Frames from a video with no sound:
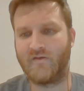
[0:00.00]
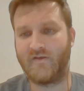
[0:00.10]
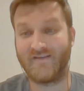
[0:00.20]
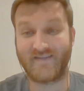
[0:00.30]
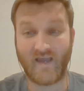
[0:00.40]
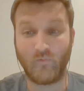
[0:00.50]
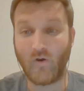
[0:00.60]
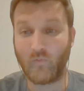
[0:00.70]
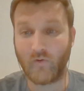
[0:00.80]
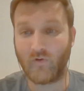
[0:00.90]
Is that
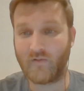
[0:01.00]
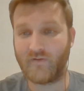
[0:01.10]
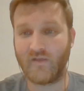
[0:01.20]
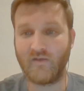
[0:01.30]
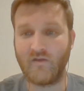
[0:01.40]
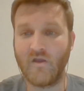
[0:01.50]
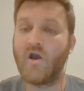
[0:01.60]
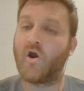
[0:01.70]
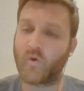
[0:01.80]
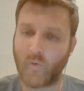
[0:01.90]
what we want to be?
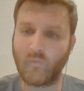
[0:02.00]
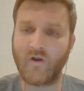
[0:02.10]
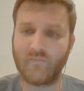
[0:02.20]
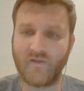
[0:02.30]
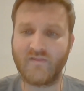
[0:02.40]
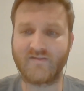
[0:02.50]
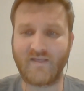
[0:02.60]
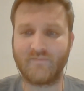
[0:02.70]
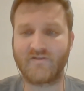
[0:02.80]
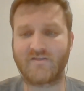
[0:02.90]
Or do we want to be the
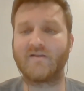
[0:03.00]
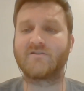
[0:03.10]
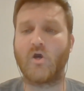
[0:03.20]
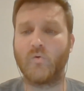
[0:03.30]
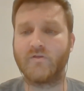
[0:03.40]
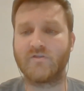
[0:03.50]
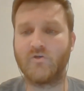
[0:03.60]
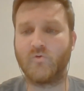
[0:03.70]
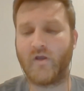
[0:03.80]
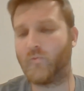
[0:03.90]
team that starts
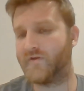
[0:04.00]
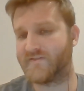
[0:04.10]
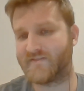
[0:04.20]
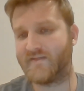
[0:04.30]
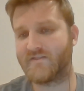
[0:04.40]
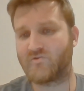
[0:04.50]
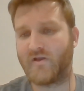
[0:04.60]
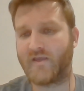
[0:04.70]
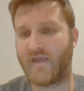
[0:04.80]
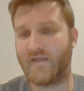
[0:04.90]
0-2 and wins 10
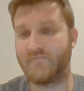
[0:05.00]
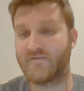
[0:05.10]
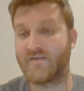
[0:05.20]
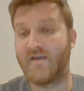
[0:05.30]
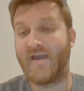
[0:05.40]
straight games?